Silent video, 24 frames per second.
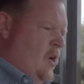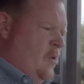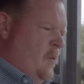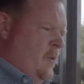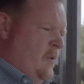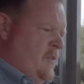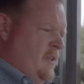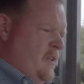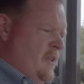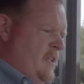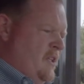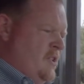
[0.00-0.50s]
with
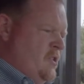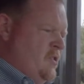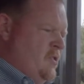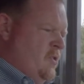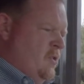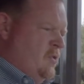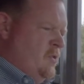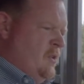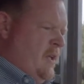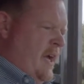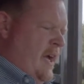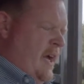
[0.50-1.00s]
the
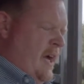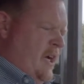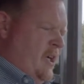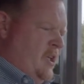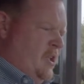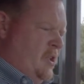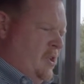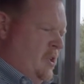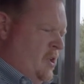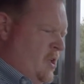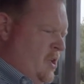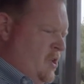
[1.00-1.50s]
digital
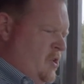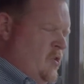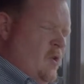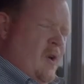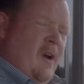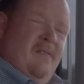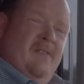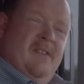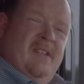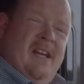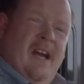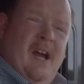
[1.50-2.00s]
dash, you
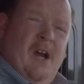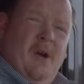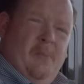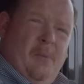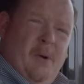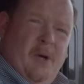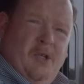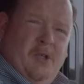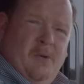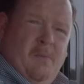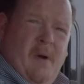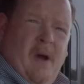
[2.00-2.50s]
have the tire
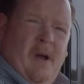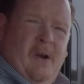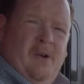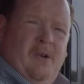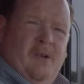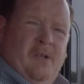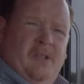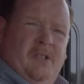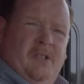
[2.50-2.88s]
pressure monitoring